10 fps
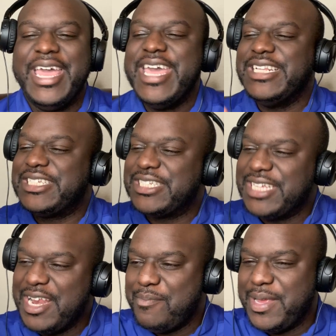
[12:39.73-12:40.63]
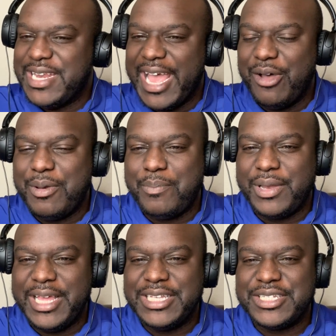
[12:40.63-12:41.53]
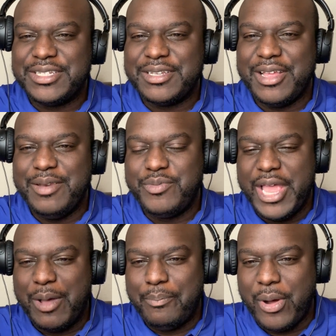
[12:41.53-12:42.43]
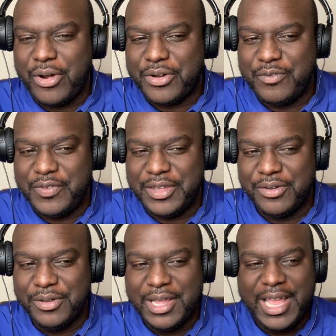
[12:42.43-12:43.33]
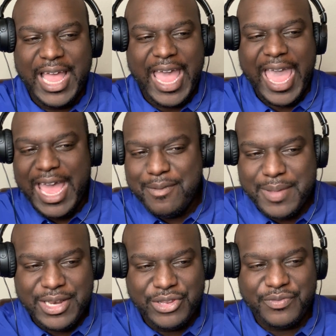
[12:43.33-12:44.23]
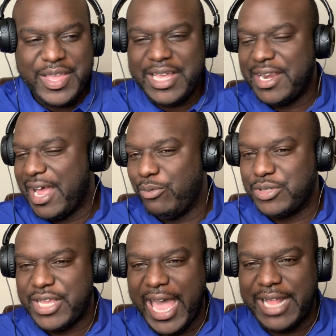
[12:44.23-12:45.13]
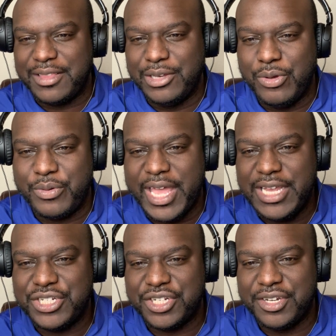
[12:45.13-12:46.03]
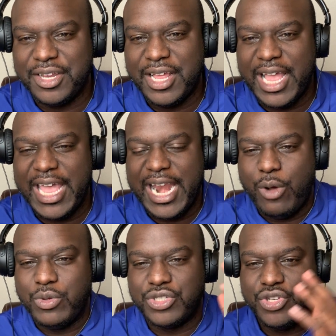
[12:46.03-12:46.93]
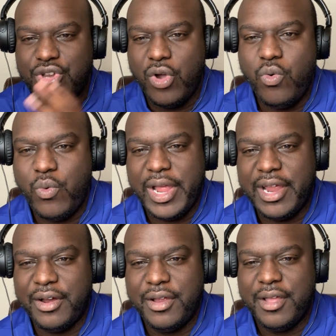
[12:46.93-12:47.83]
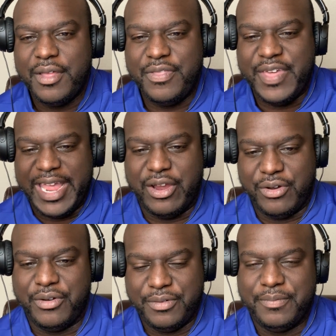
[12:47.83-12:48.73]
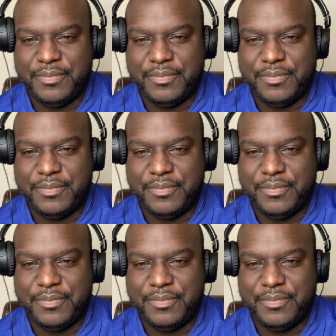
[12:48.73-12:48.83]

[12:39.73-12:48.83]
It sent me down a place down Parkerville, had me thinking I was at the location, and I was nowhere there.